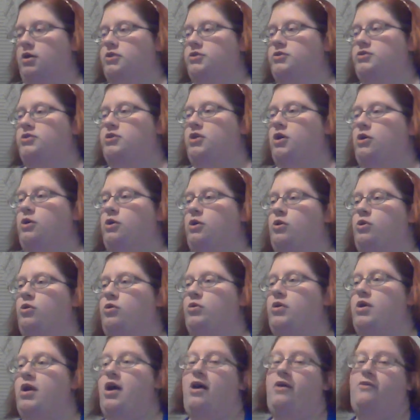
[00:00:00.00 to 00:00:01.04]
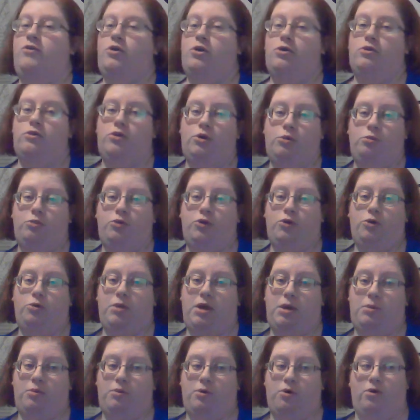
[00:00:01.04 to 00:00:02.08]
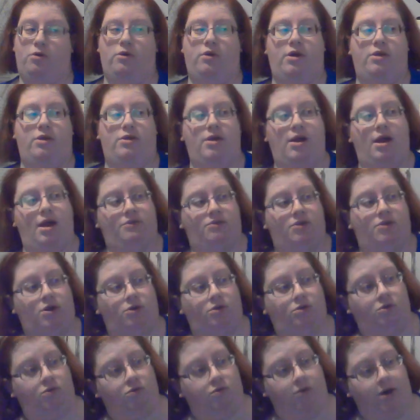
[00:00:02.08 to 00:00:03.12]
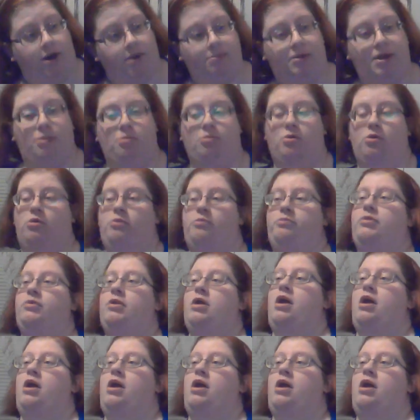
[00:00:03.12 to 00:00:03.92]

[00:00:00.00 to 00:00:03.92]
So you have your little blue people, and they have their little red people.